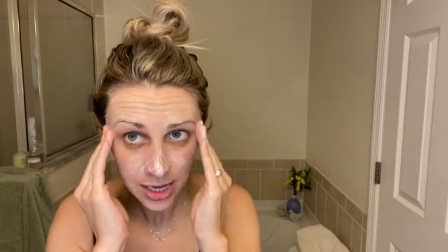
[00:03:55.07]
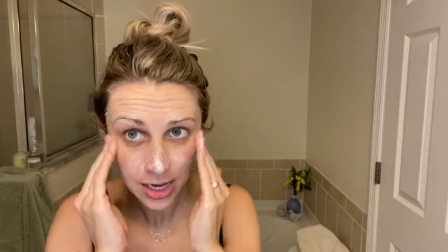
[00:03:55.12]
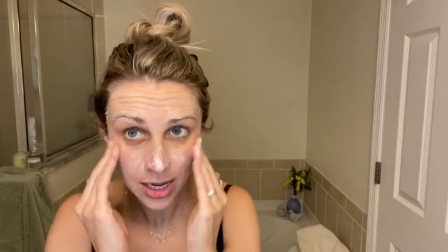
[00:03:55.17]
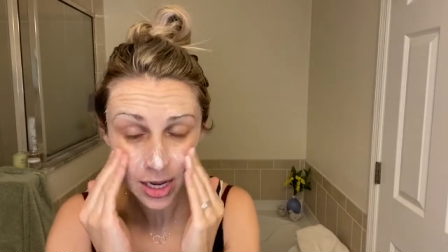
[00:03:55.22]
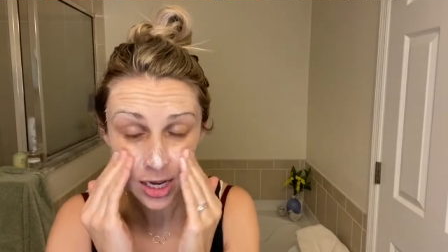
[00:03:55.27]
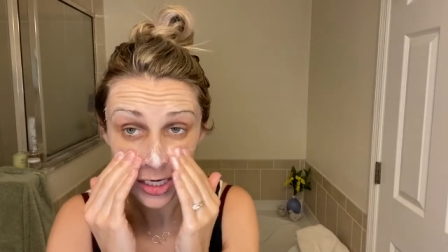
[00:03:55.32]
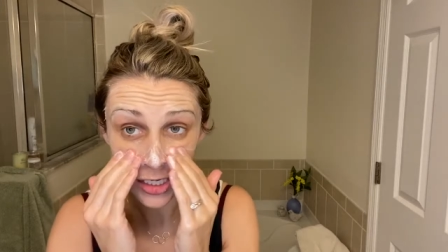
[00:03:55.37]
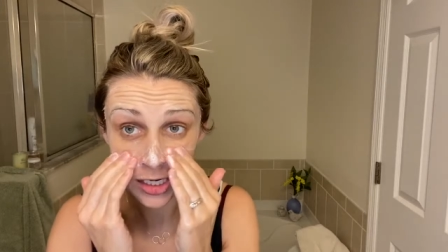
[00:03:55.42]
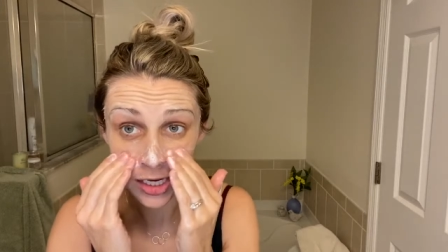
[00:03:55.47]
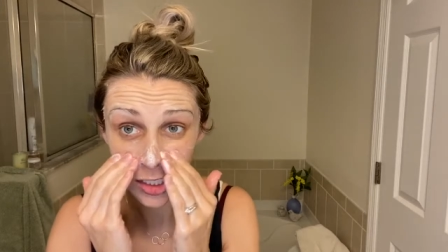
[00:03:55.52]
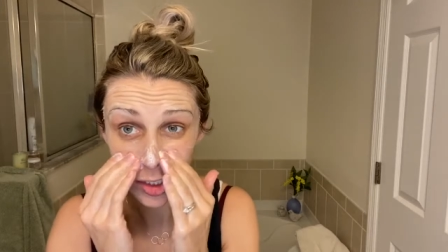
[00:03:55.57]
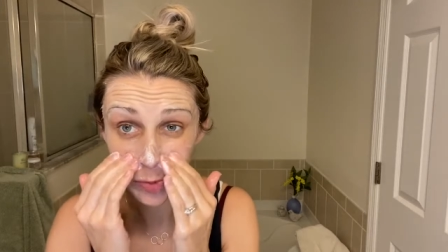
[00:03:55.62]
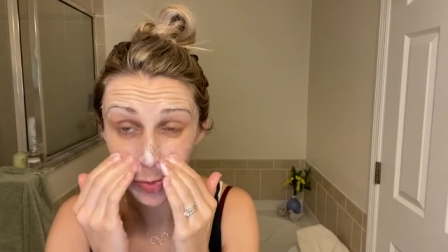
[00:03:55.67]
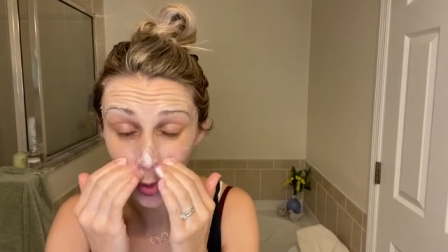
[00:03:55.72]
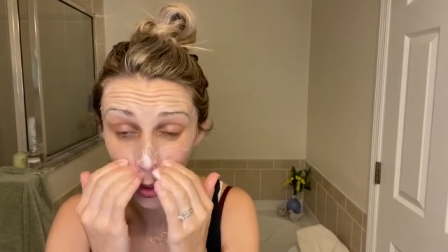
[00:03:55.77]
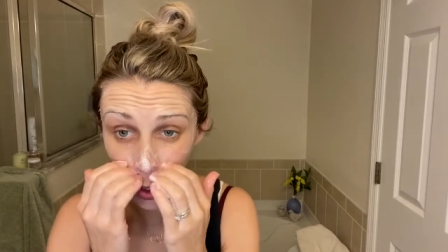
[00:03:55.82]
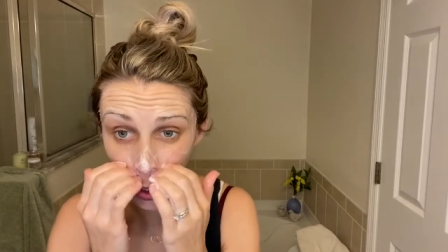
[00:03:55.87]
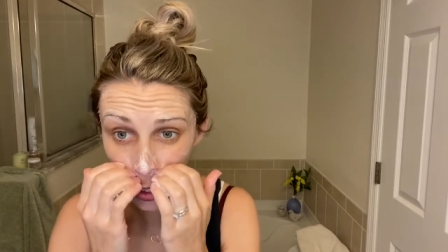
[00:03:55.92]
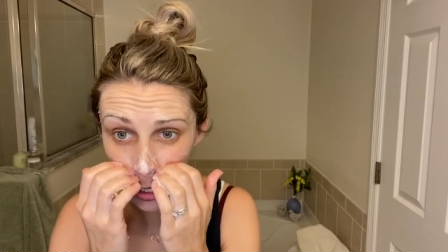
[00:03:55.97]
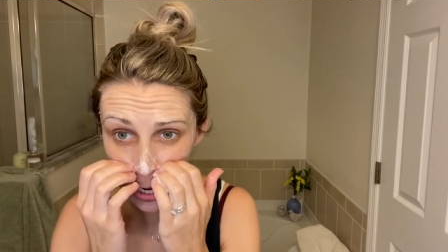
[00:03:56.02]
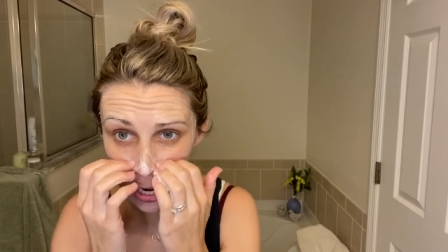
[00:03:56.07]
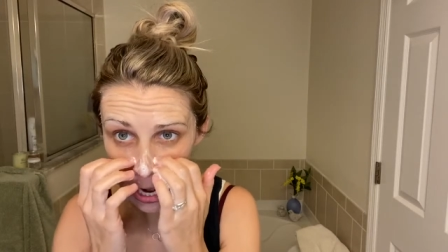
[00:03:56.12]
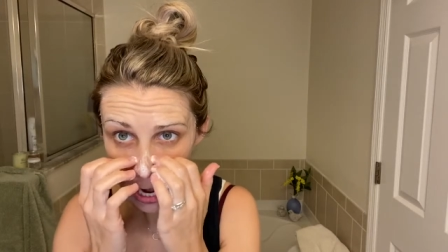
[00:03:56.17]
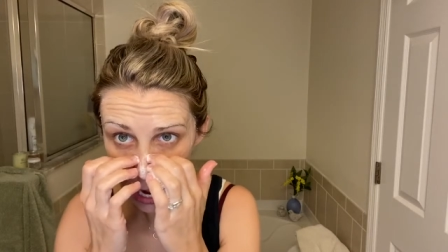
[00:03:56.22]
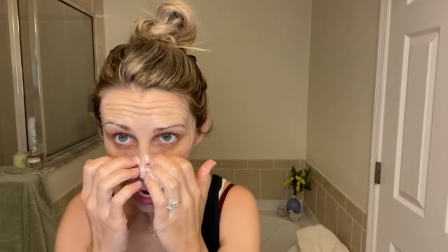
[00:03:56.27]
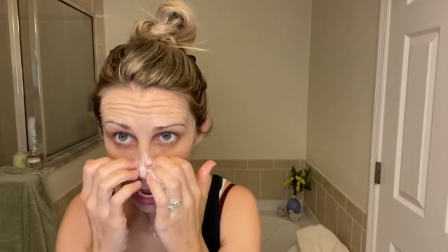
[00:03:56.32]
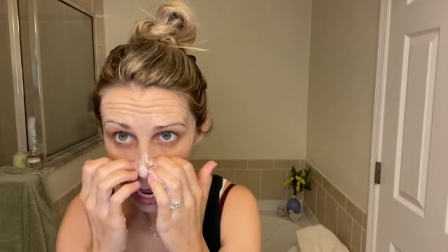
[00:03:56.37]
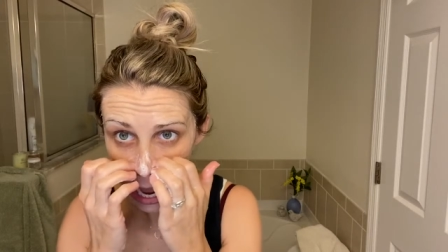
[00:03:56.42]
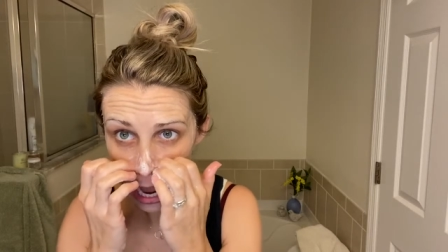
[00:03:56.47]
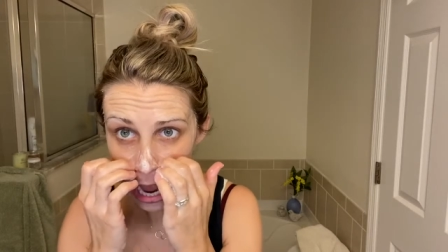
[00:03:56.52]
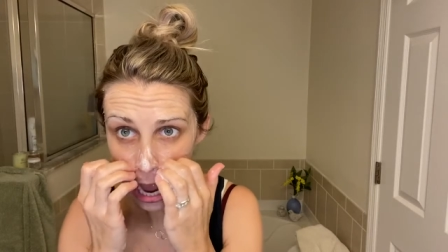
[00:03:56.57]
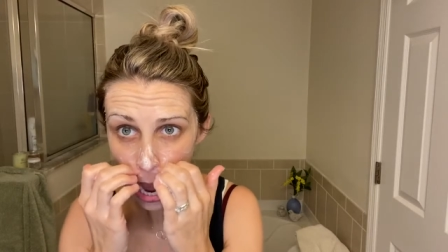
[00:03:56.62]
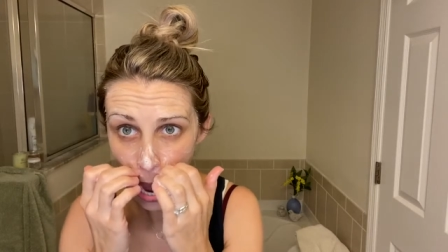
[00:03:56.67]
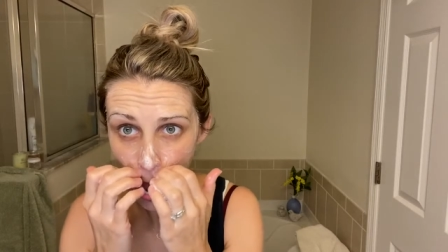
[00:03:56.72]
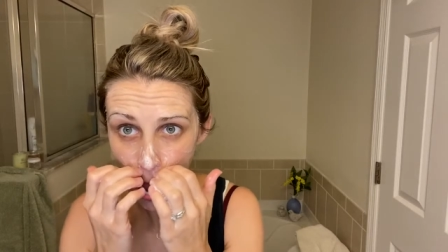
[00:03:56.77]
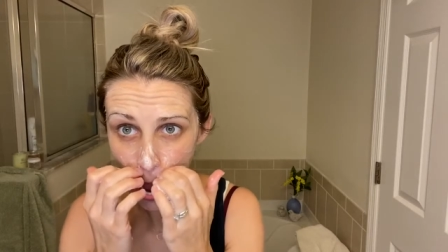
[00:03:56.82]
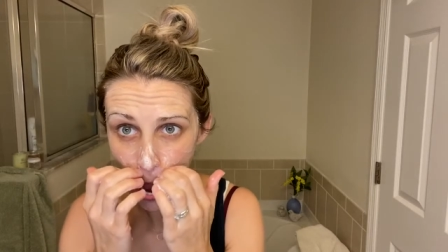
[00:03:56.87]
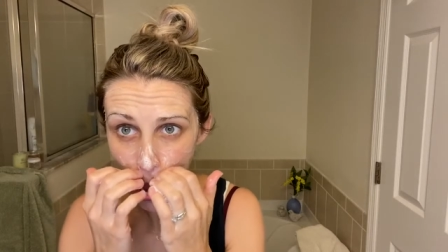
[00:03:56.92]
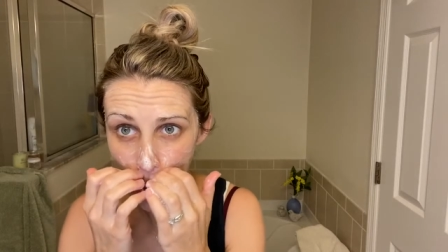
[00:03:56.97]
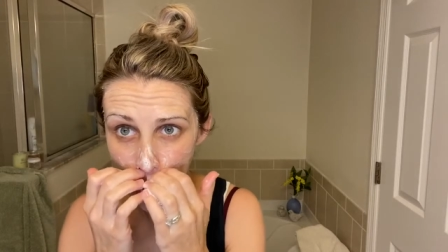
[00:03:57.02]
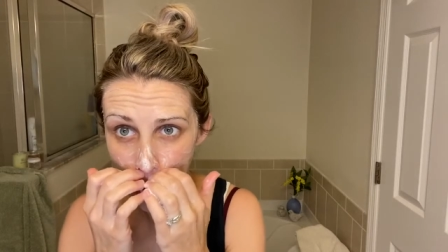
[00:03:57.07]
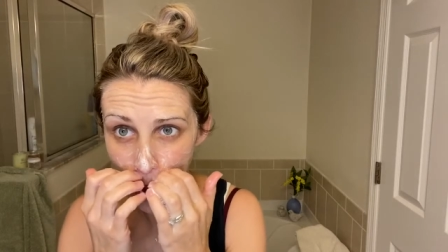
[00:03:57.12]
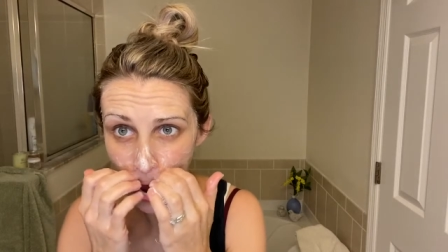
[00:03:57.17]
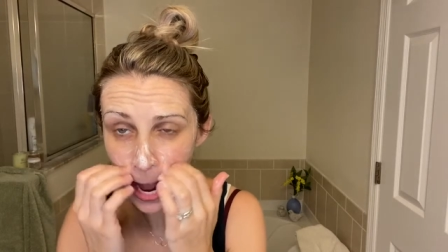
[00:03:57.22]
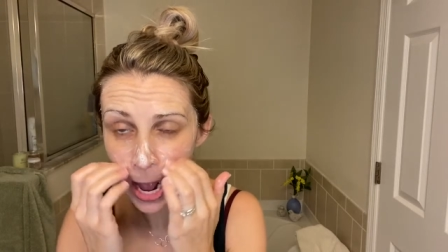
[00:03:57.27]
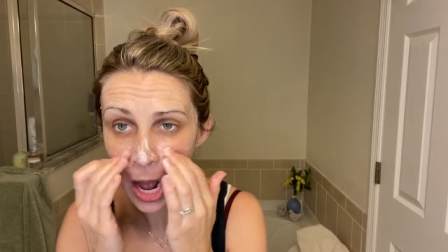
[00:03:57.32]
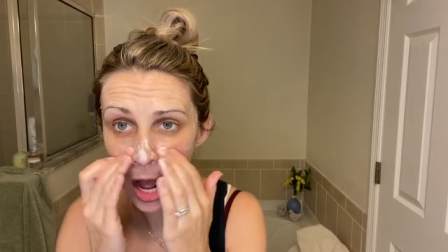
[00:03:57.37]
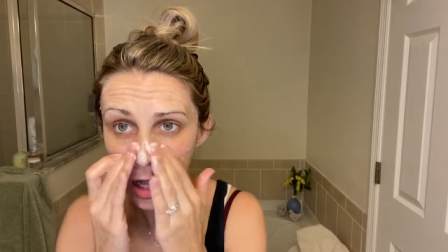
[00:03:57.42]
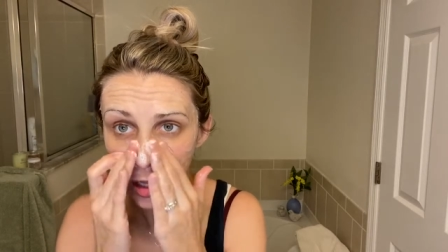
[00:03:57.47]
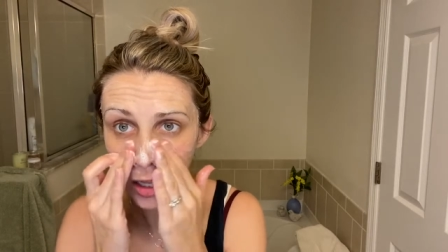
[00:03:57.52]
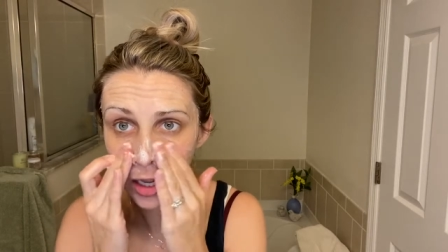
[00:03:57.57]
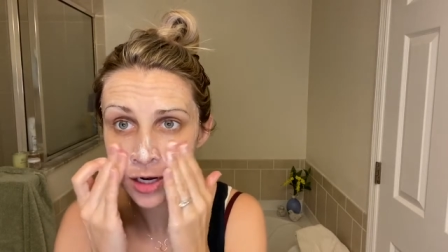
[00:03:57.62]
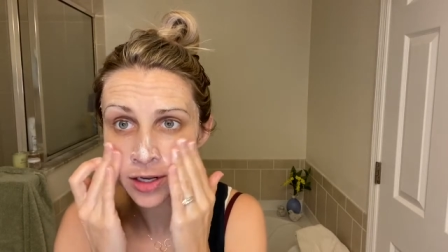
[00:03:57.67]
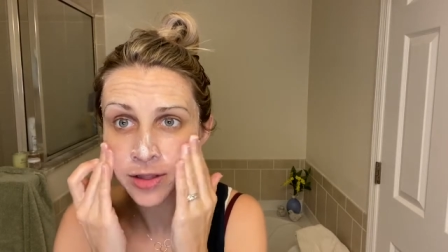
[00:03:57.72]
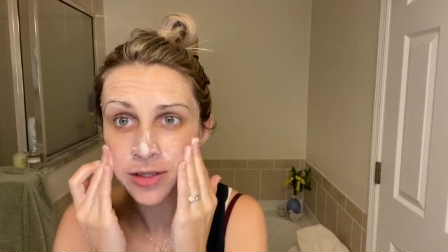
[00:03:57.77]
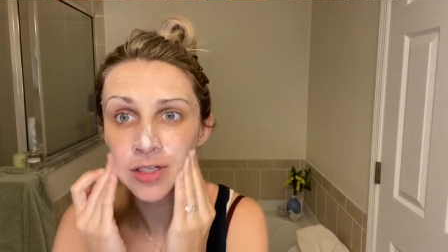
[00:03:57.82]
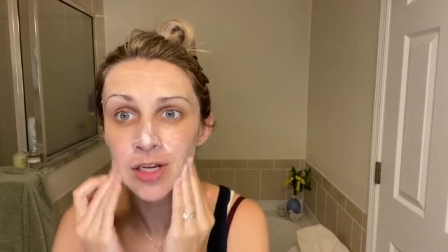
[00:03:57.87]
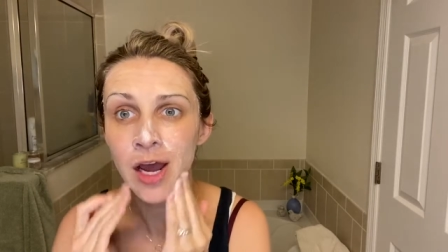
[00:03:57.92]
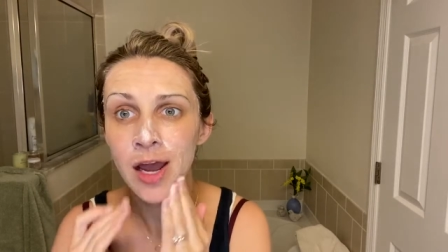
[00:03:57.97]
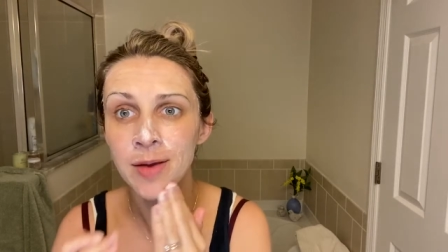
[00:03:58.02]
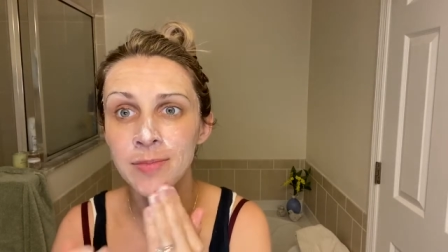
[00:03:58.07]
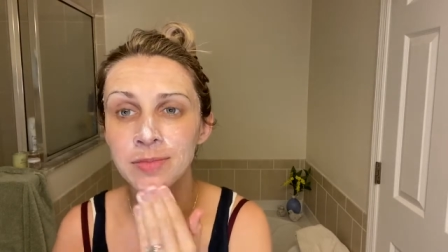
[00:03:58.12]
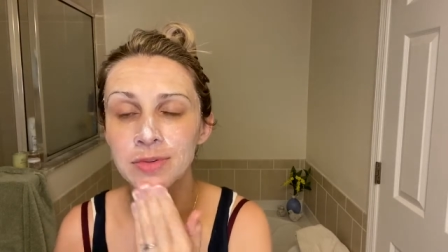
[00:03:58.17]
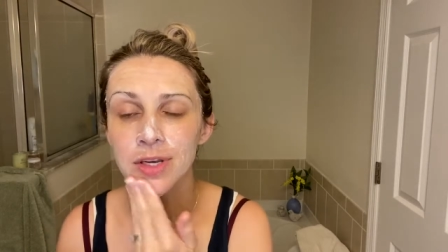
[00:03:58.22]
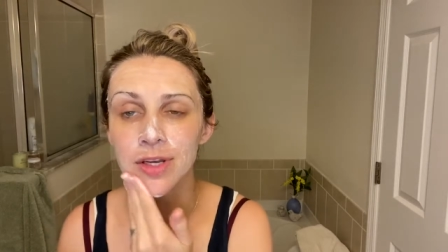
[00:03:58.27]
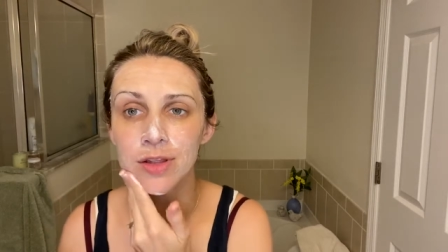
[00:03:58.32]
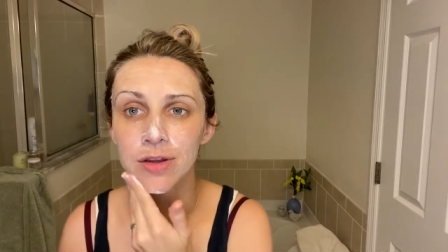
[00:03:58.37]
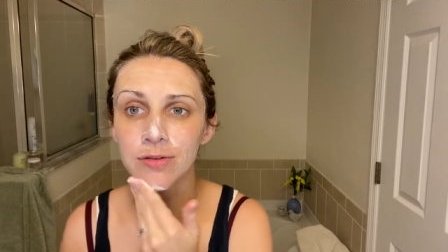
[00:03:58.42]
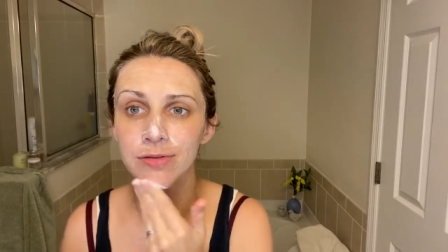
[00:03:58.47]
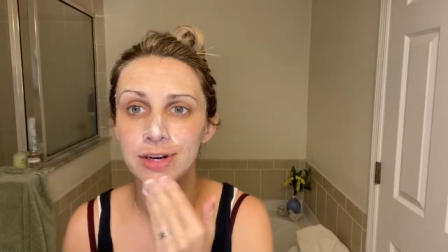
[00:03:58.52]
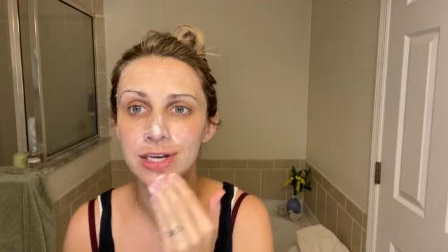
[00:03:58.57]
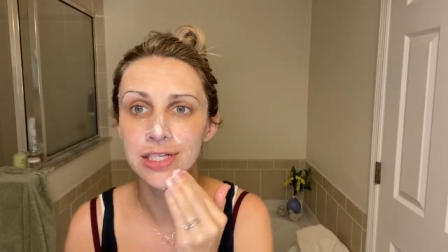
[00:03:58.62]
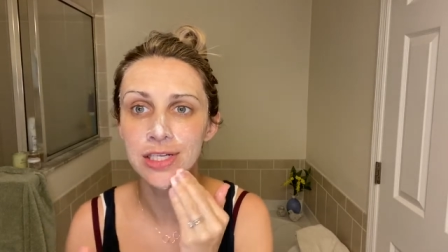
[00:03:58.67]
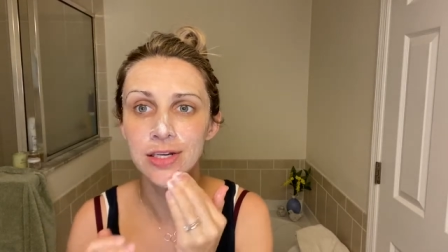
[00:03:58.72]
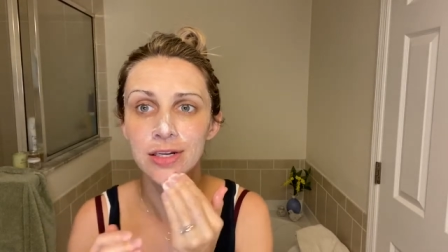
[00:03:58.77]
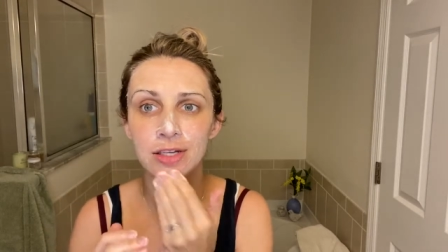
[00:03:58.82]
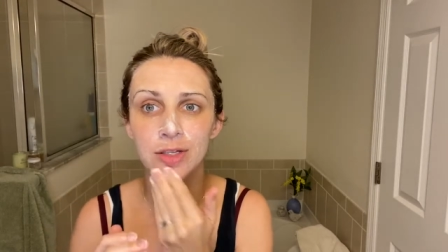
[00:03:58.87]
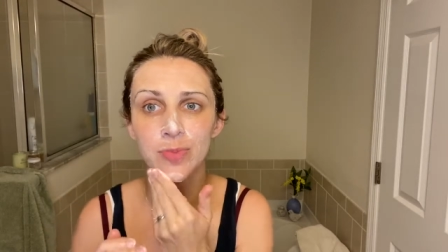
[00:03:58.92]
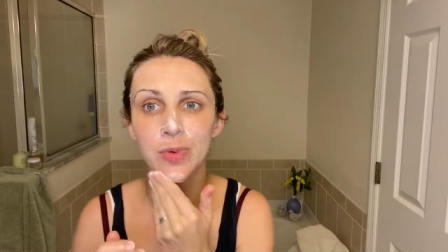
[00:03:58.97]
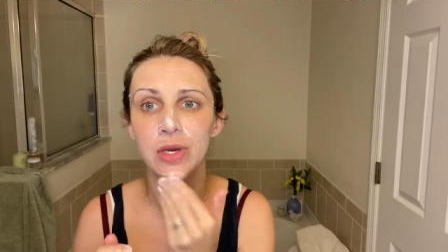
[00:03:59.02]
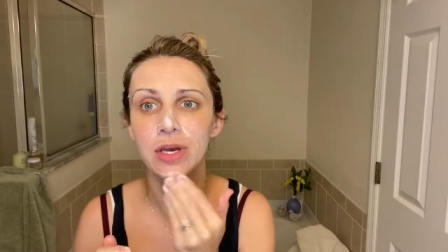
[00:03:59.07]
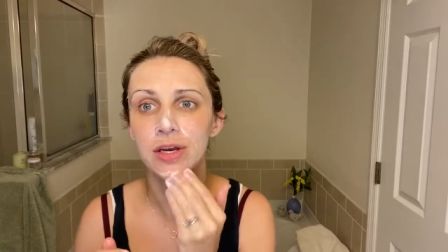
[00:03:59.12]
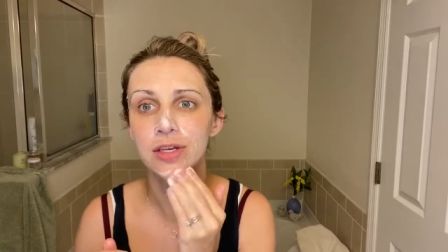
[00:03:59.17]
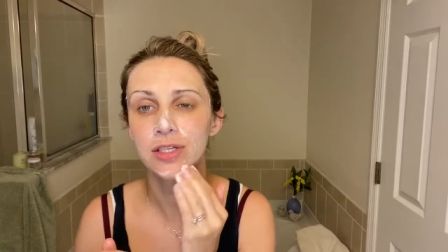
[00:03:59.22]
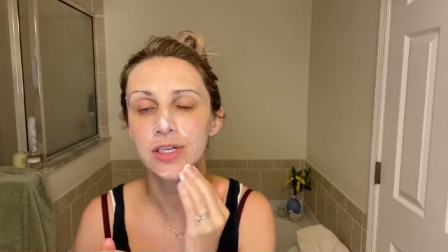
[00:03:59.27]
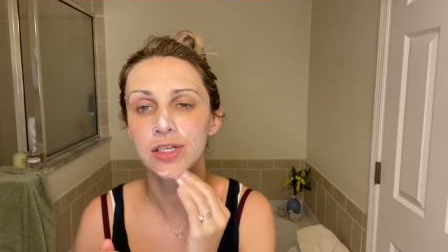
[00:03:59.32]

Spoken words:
it does burn a lot of the times, and the reason is because a